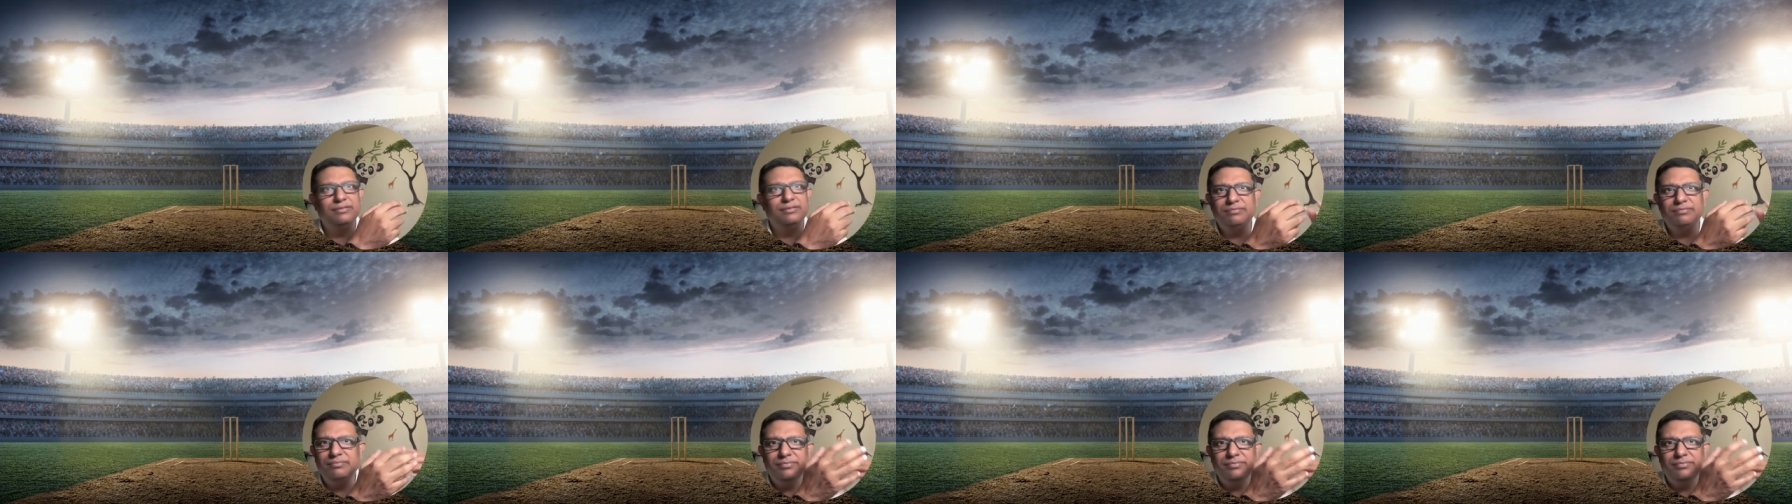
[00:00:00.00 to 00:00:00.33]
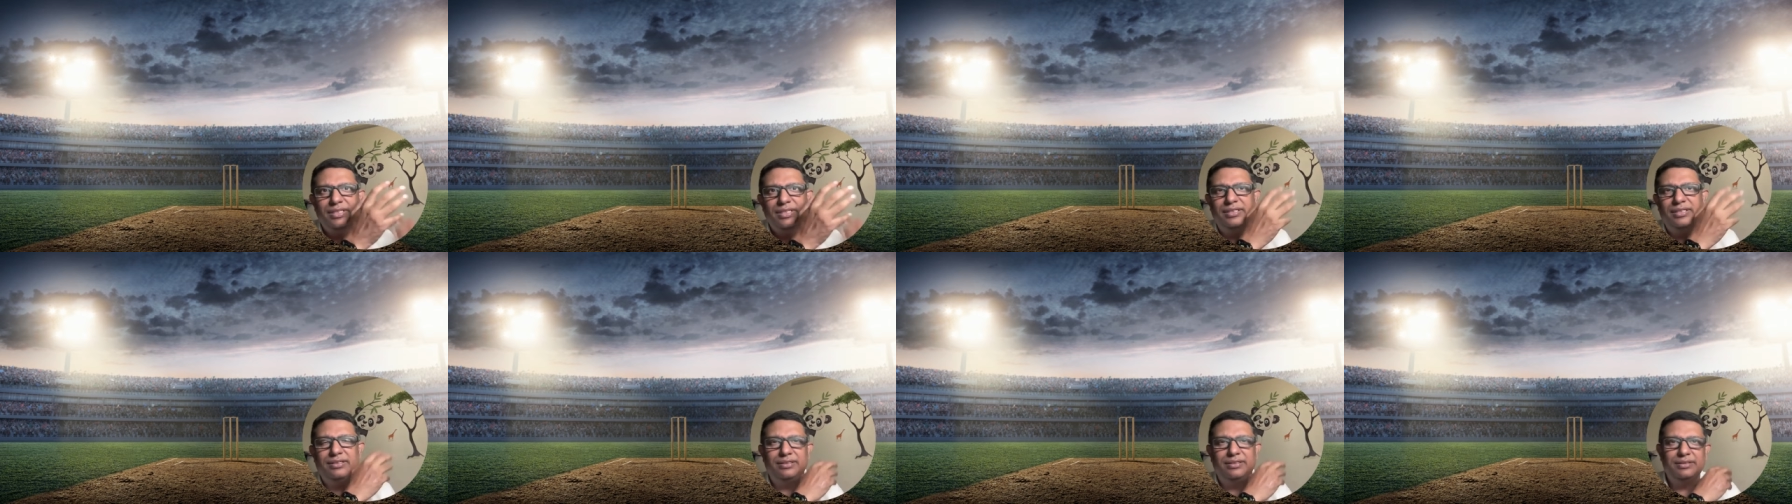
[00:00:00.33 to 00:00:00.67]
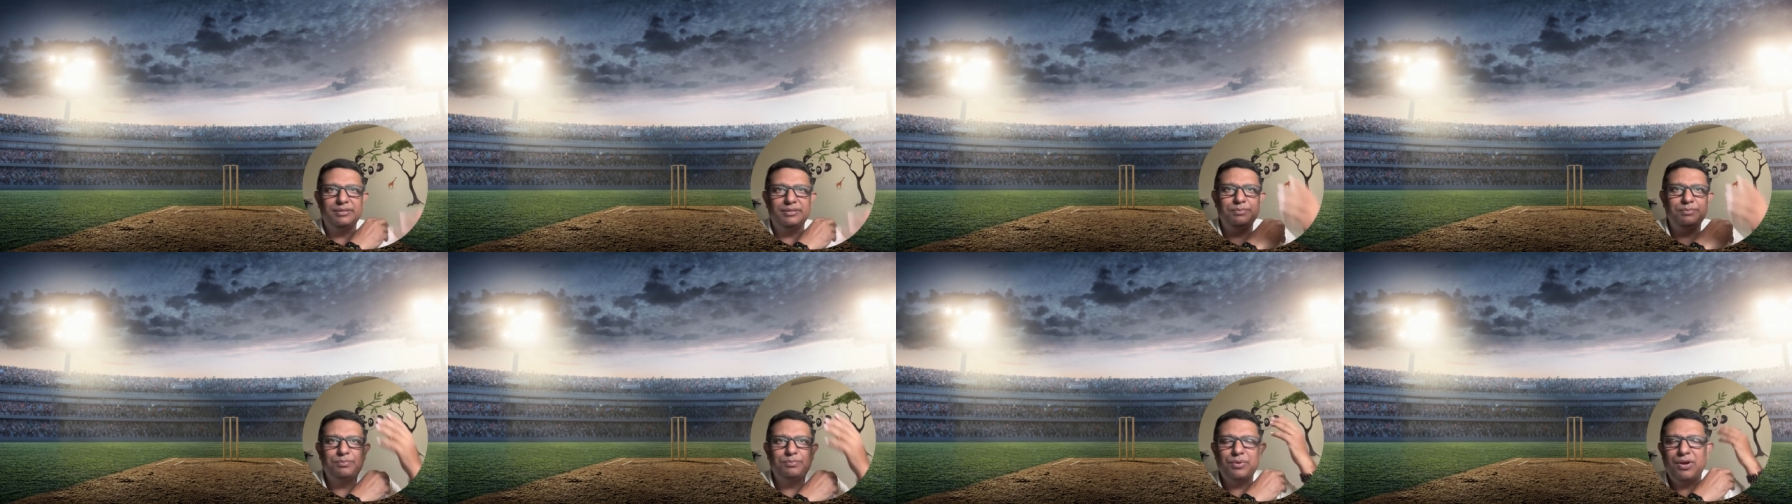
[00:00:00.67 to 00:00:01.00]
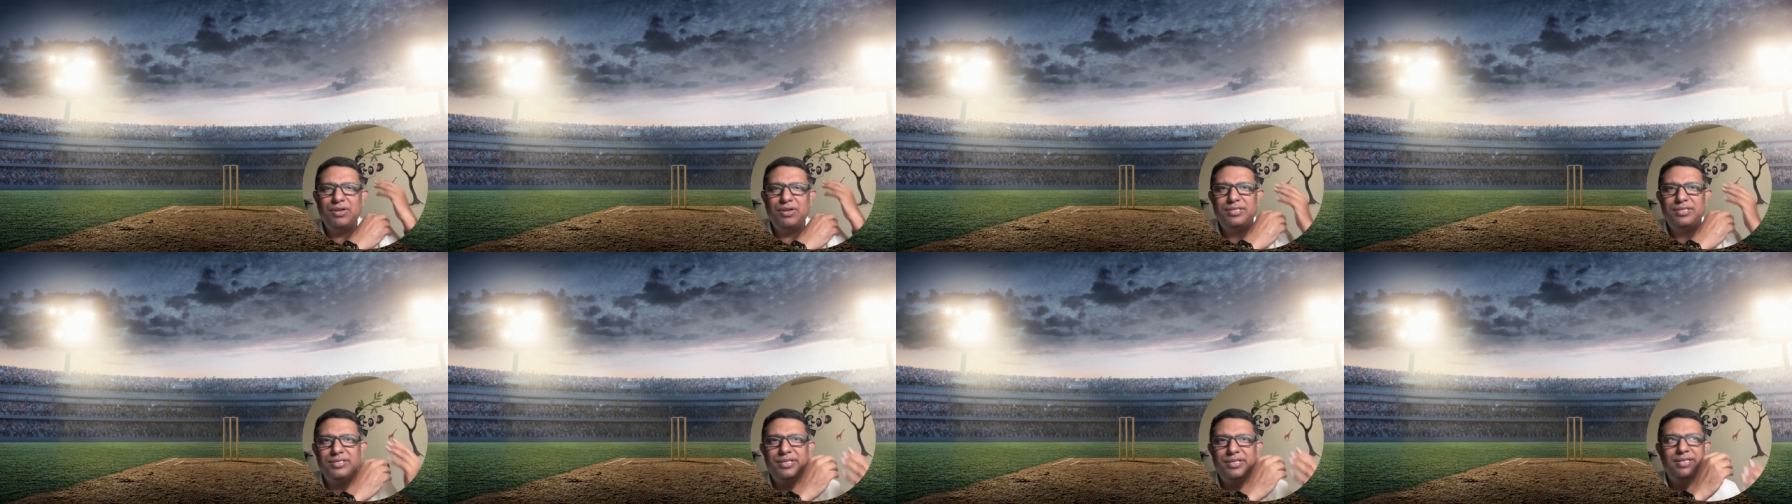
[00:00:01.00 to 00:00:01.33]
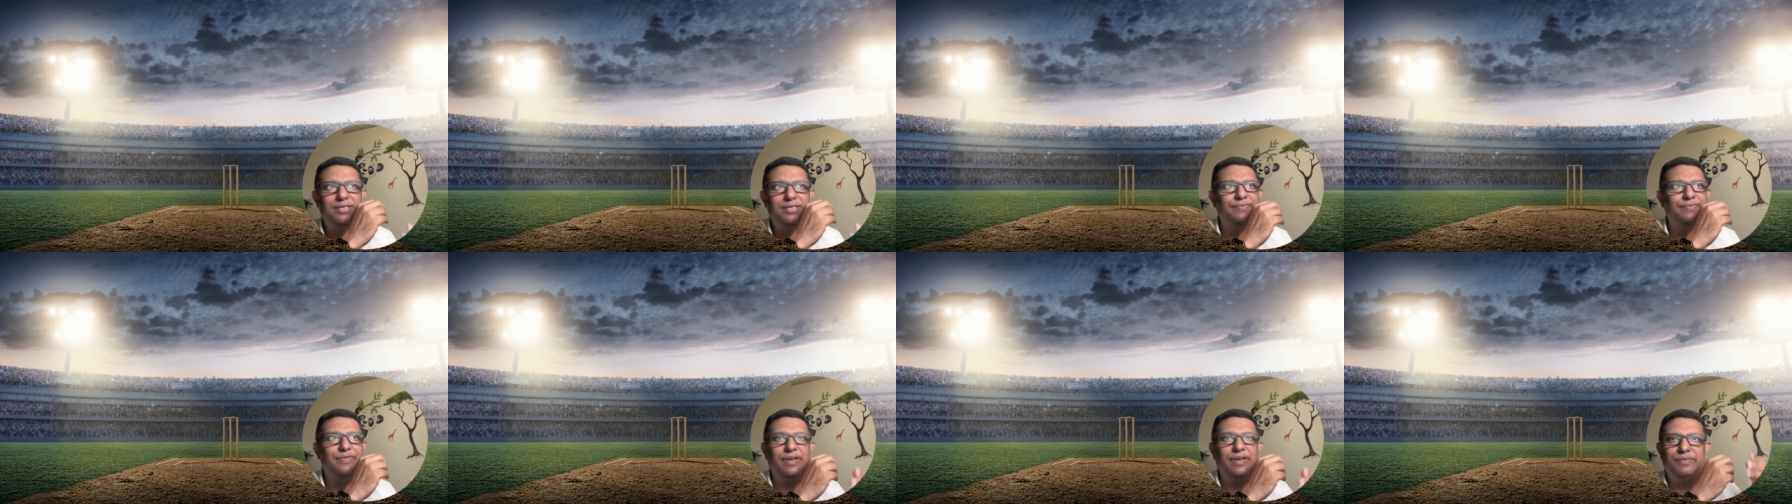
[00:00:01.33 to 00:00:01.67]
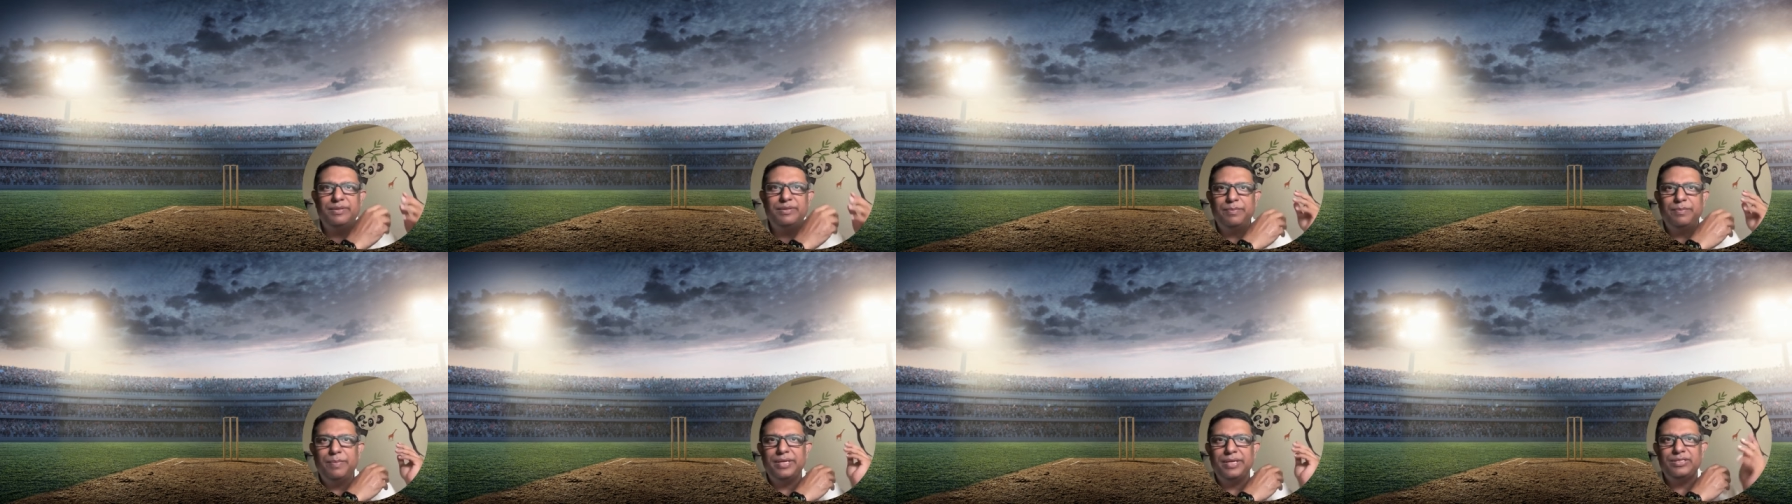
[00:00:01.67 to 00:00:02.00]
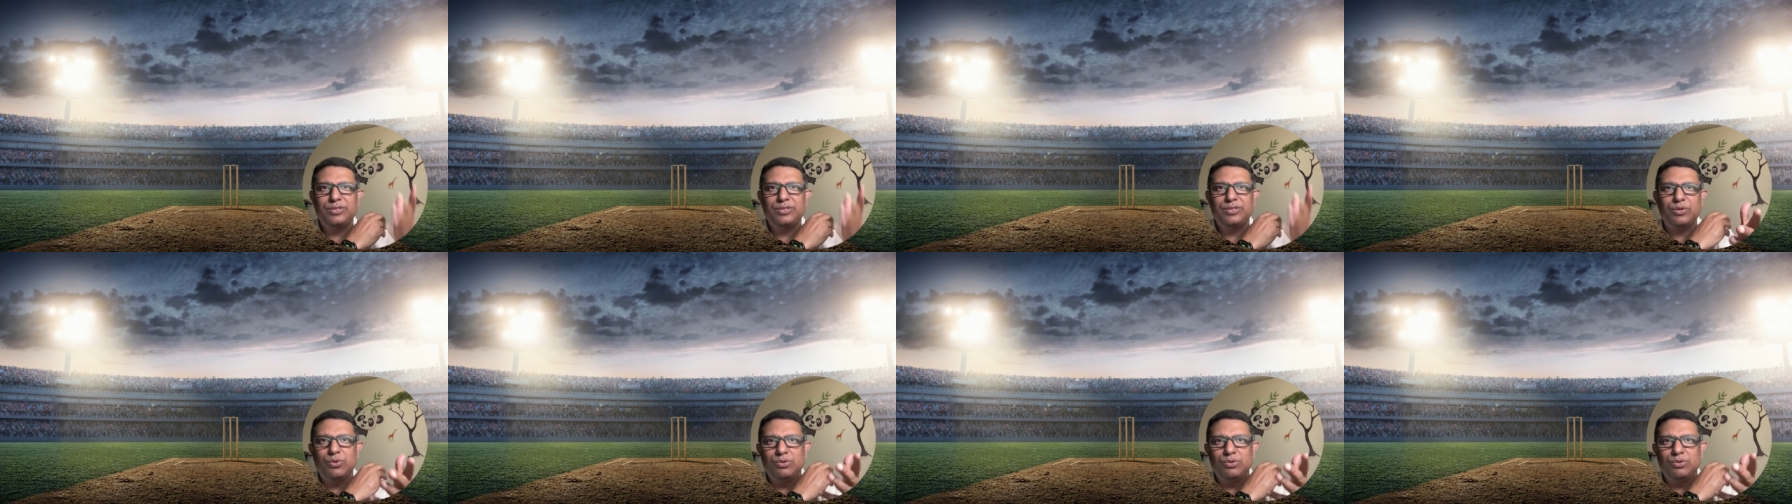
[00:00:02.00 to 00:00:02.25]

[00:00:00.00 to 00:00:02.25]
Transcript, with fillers: the process, we have the best